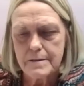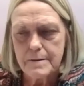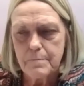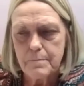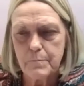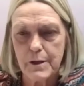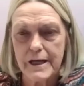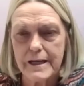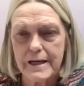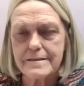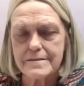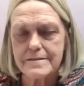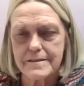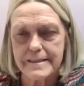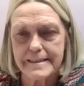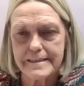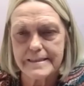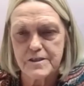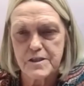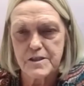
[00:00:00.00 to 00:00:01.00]
But
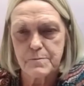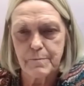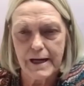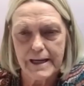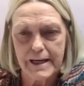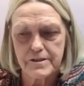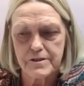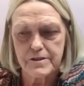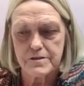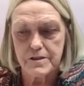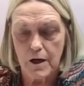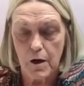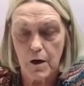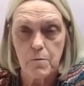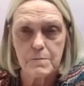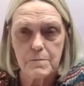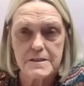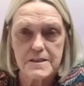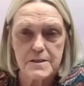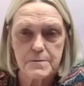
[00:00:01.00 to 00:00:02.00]
the inspection, the
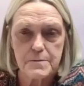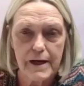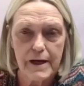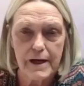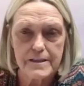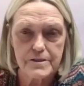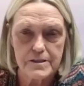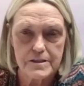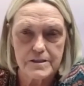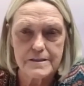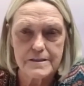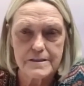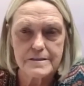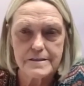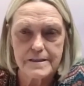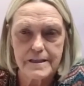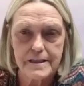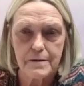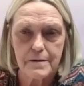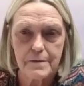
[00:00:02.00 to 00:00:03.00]
home inspection, is
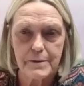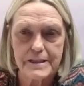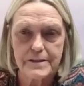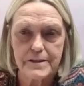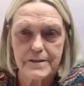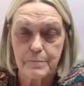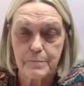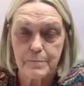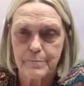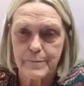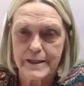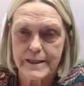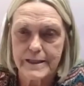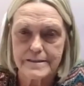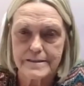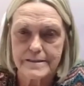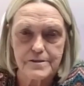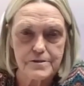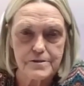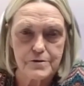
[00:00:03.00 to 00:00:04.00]
going to be their
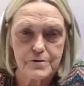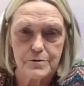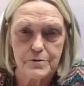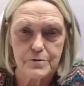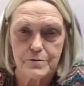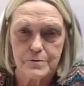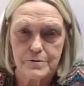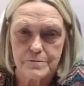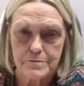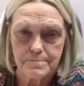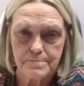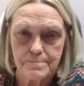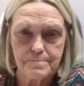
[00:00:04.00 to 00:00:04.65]
best tool.